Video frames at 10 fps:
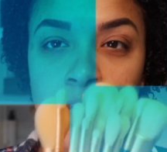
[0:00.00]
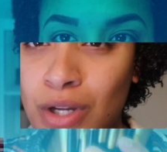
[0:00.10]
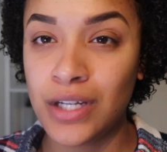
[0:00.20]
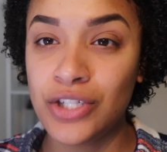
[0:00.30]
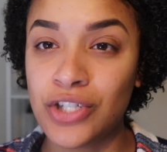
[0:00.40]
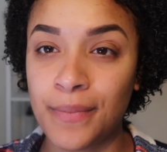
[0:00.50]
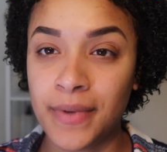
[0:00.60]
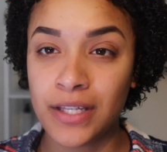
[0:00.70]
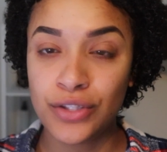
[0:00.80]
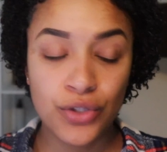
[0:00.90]
We're gonna jump
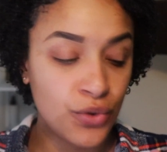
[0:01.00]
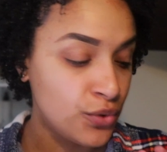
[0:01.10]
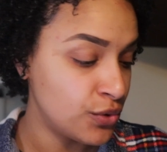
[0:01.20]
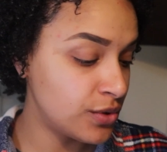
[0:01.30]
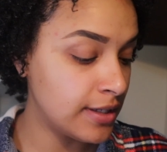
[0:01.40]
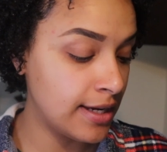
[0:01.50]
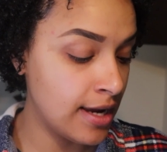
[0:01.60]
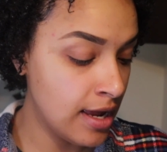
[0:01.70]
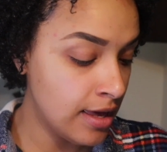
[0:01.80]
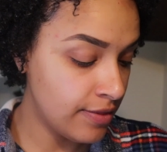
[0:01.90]
into using
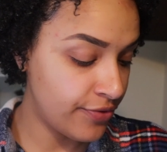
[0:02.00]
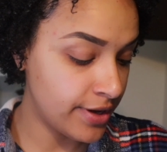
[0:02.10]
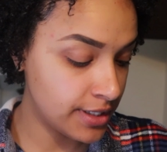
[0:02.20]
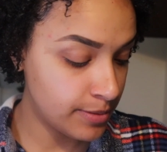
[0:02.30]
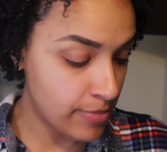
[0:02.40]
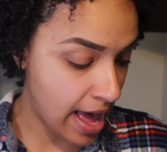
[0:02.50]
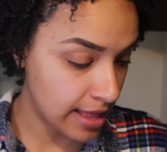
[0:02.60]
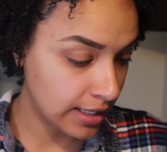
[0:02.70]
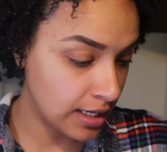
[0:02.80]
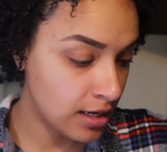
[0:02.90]
this
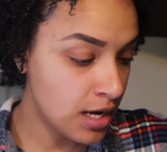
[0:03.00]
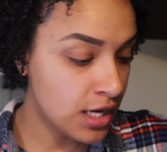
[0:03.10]
palette.